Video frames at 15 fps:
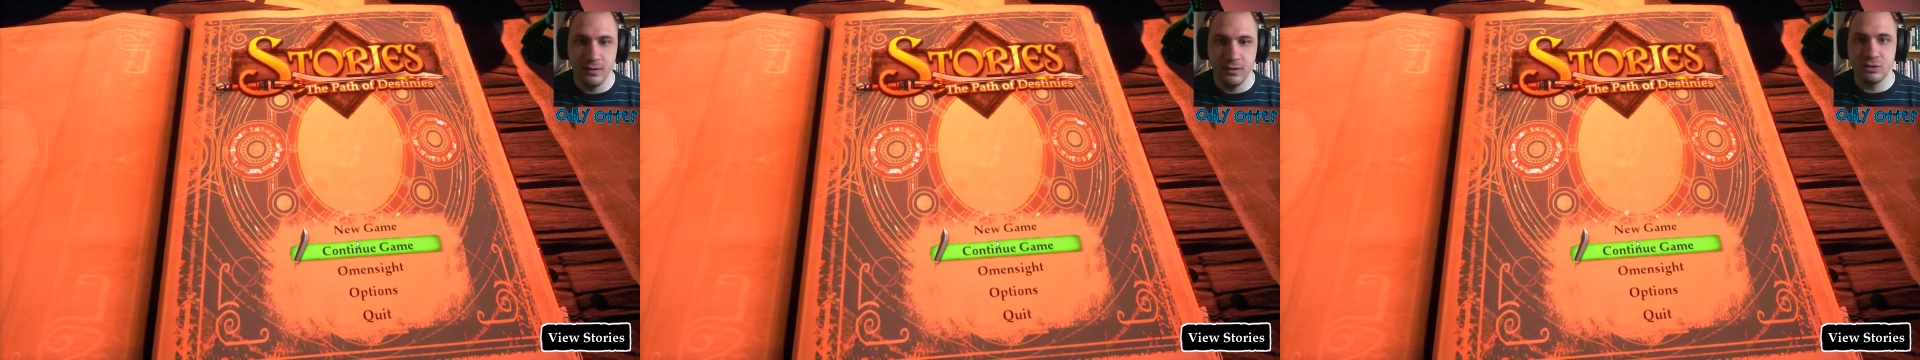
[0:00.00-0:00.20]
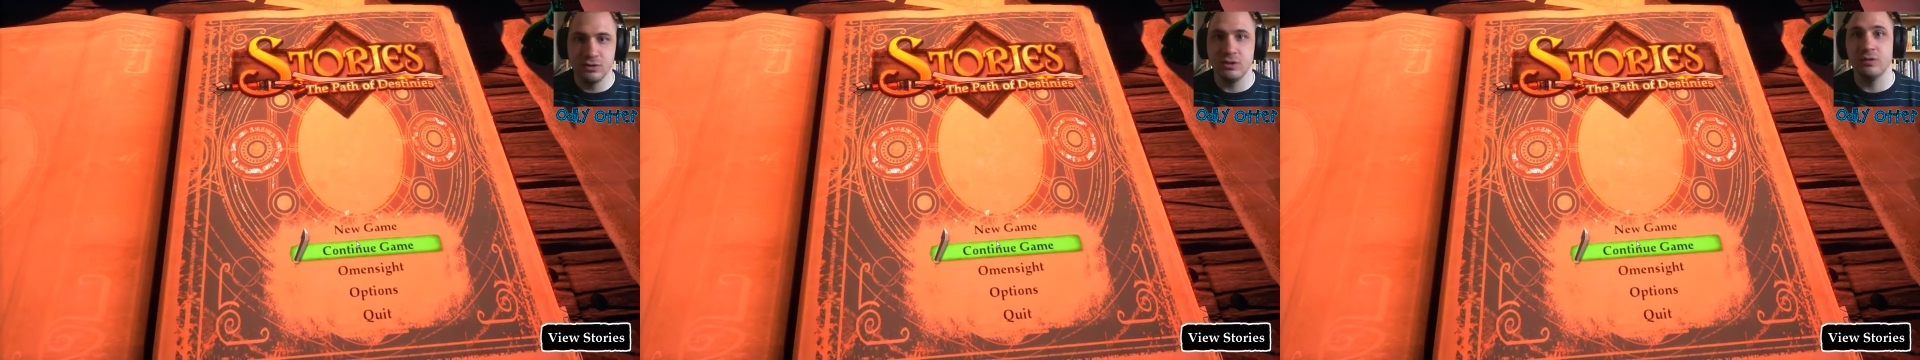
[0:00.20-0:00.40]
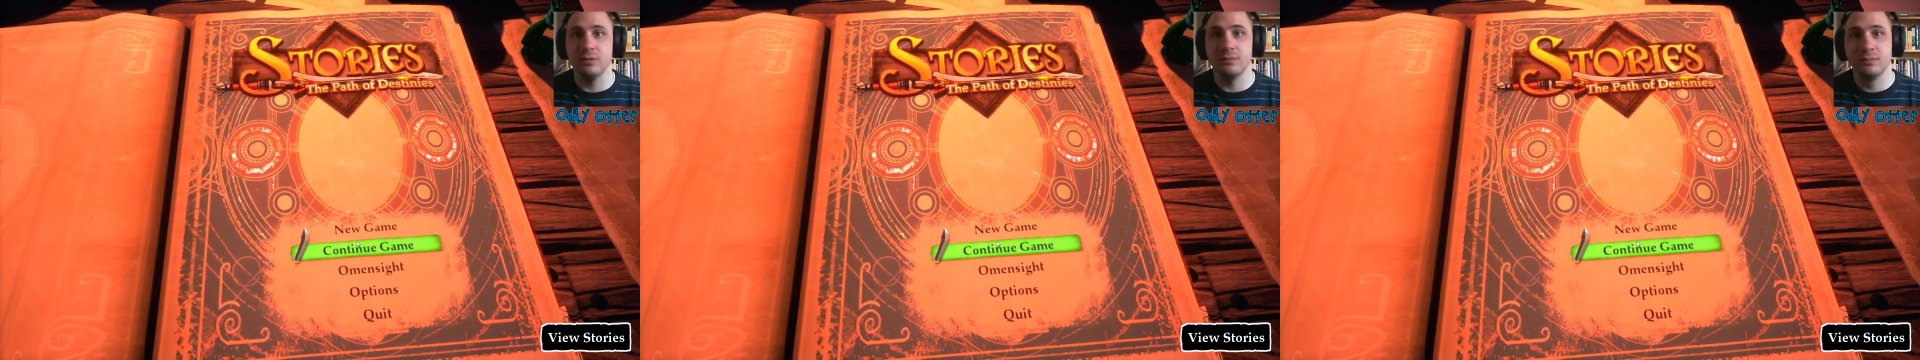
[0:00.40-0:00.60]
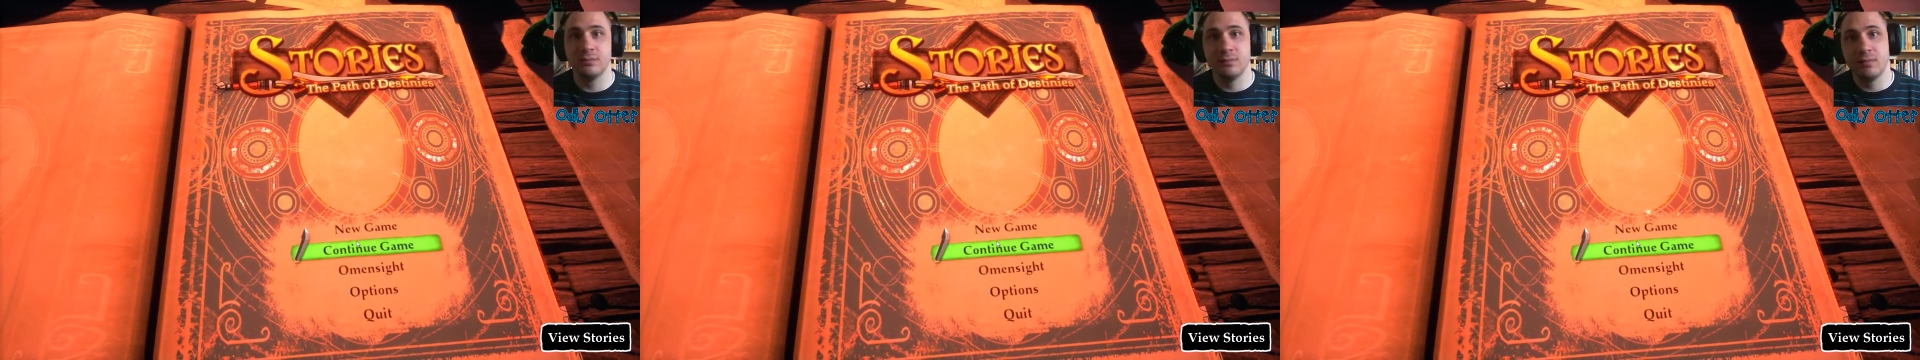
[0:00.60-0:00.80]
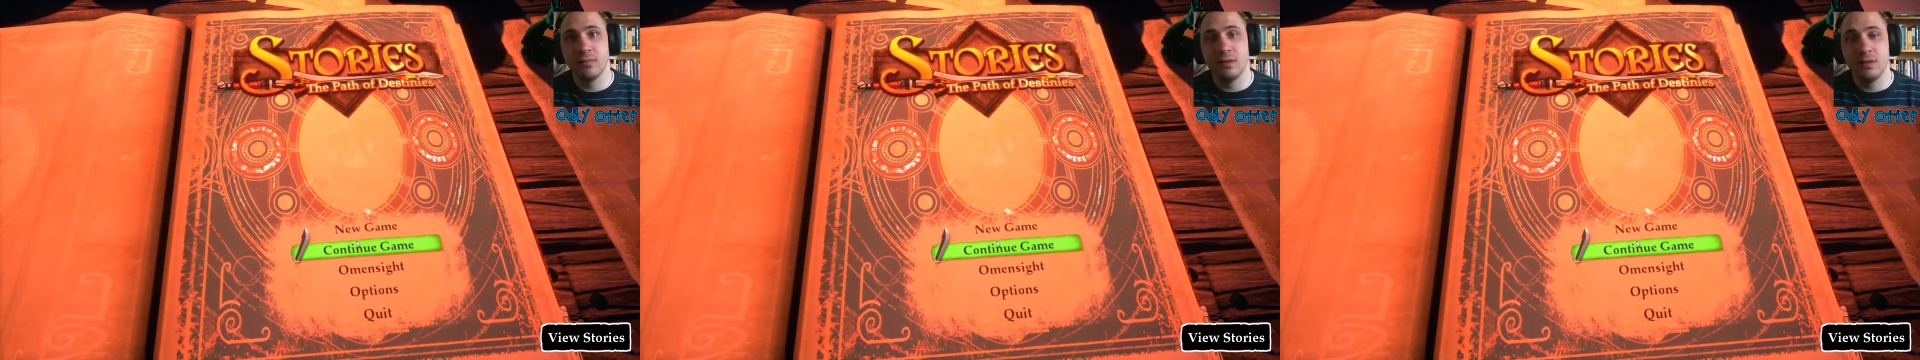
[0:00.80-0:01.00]
So,
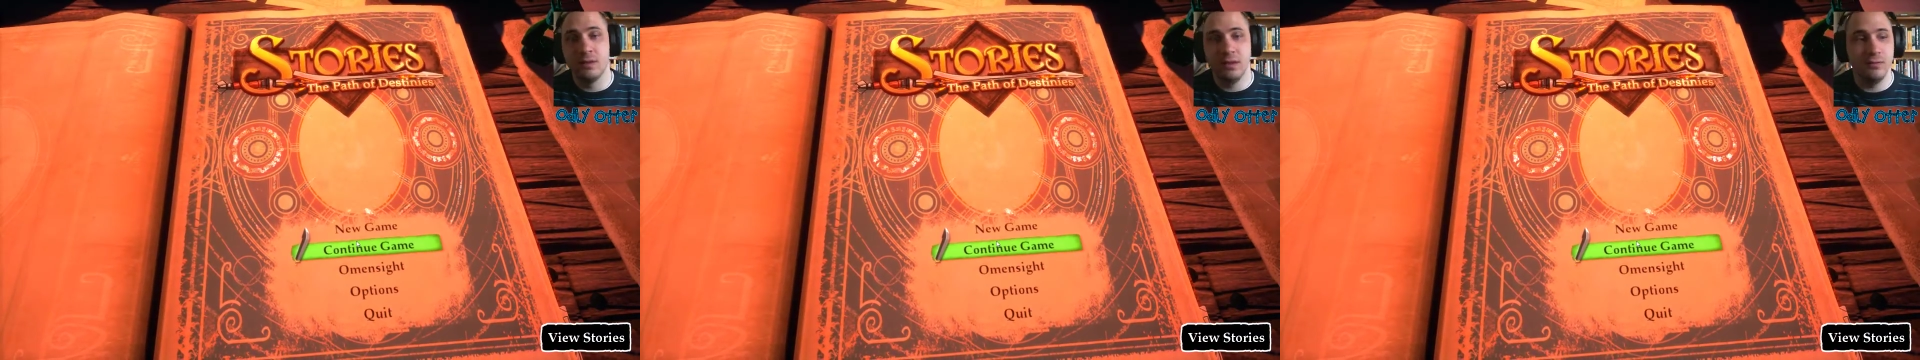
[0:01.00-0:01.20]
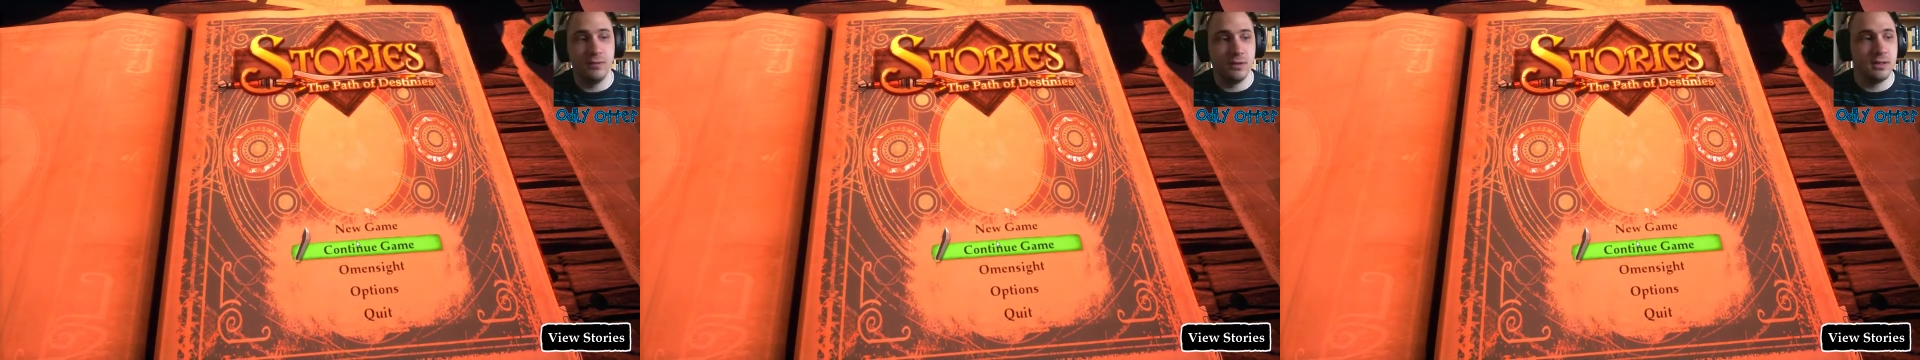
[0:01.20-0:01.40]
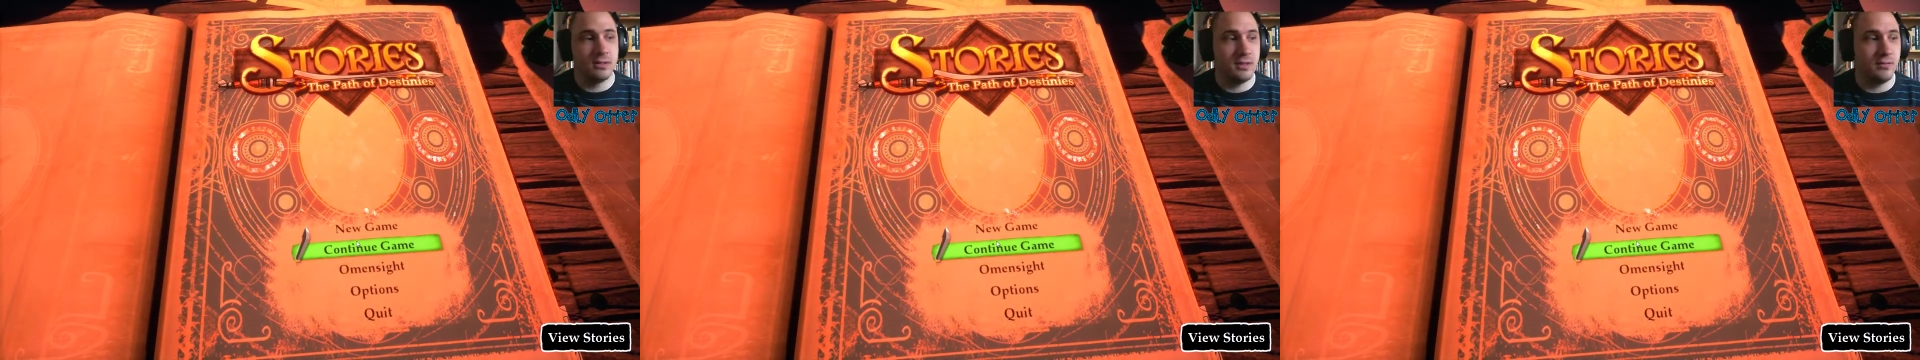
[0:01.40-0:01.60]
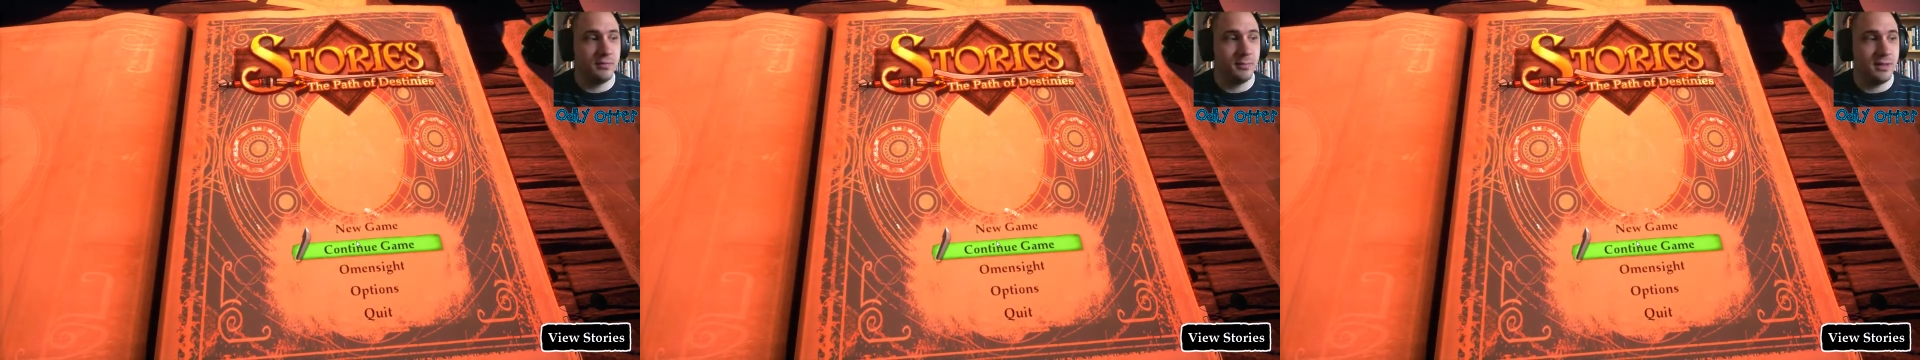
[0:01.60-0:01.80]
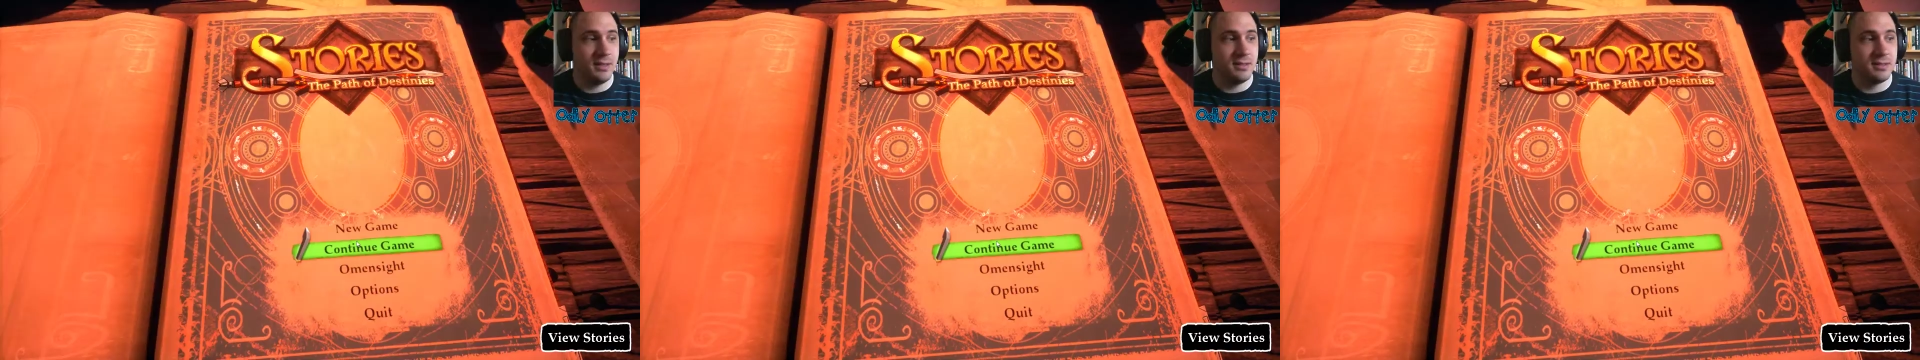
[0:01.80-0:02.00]
if you guys haven't
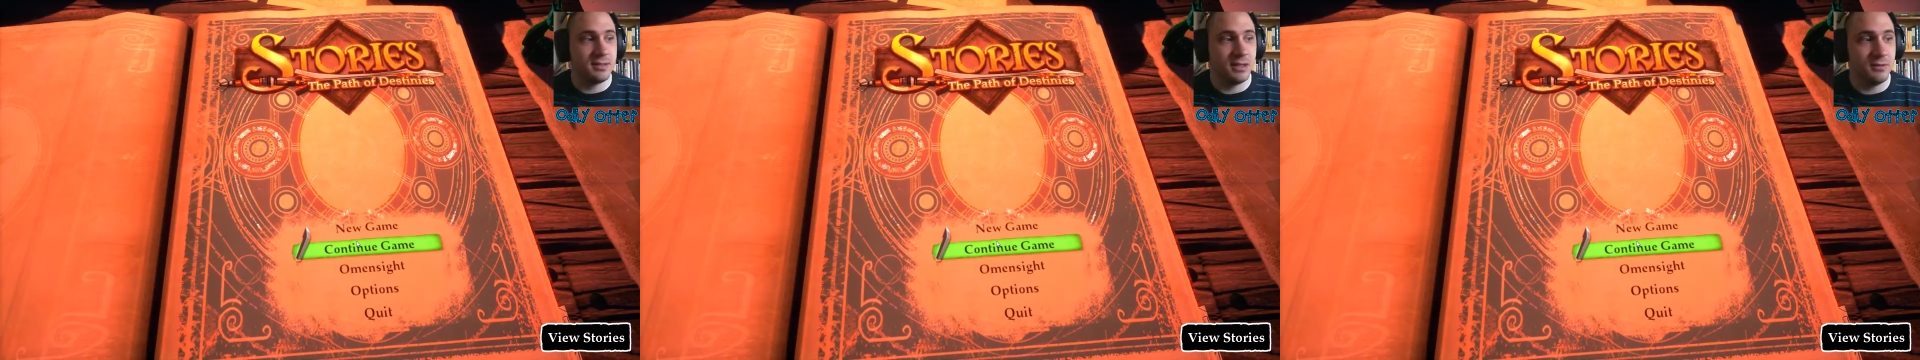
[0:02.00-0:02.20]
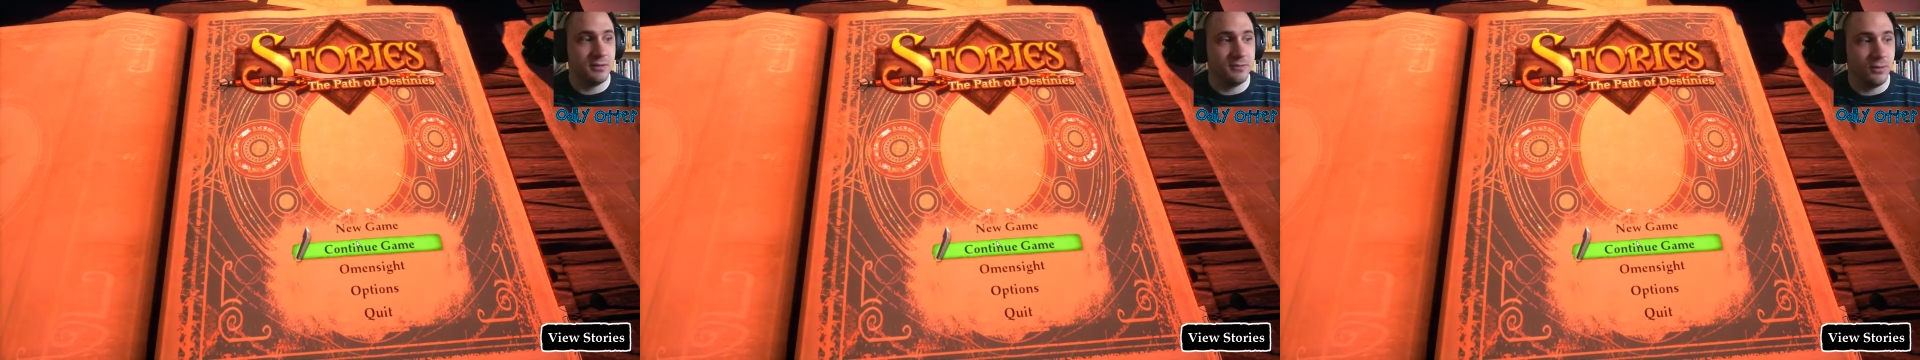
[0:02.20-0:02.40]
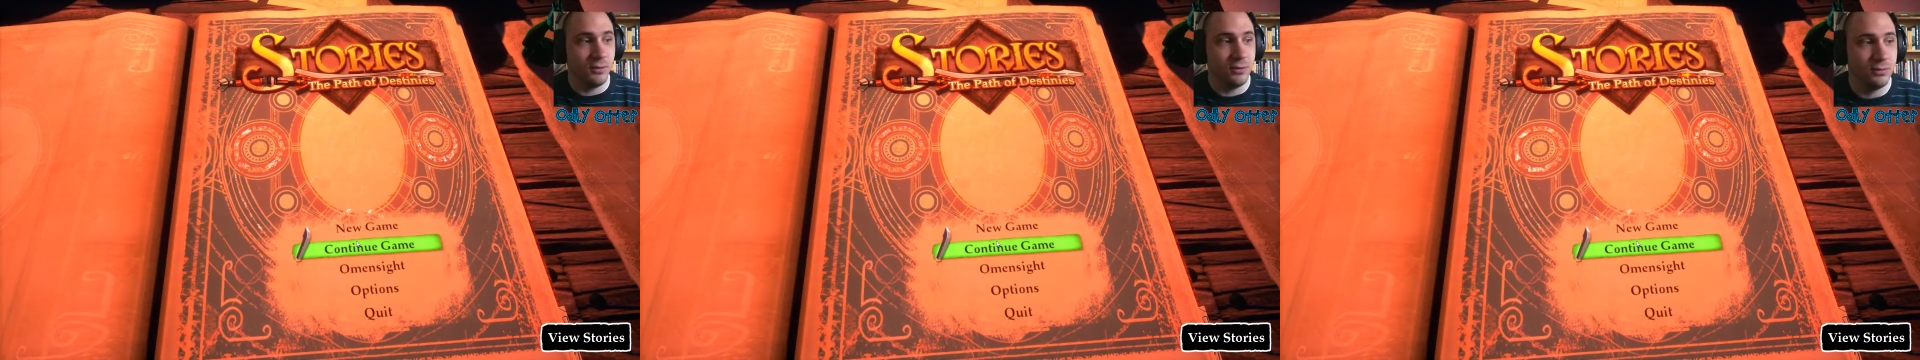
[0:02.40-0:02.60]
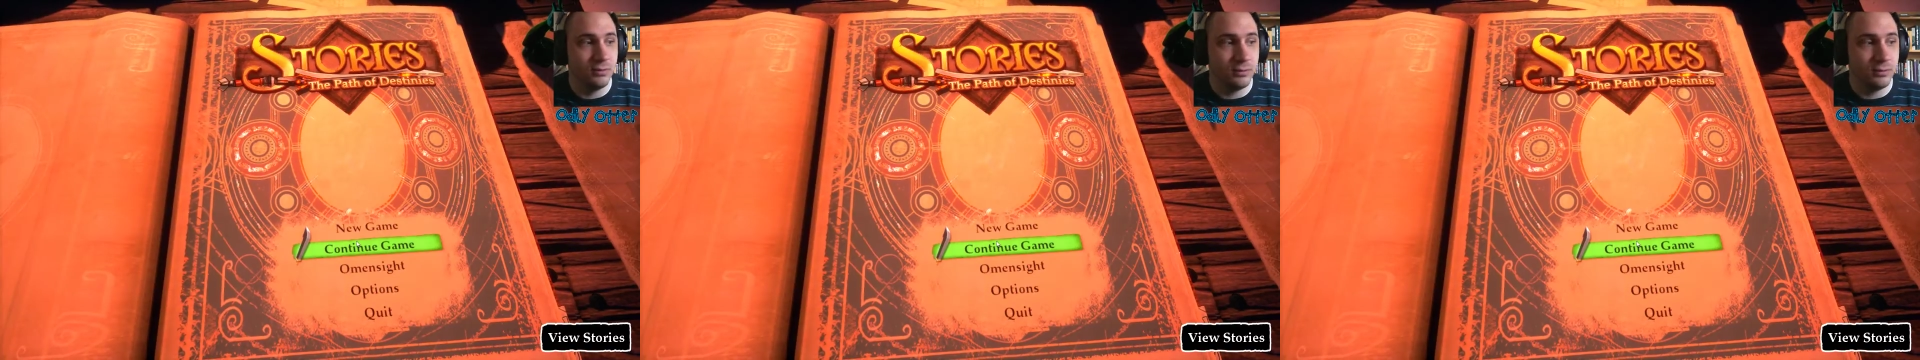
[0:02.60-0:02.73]
played this game before,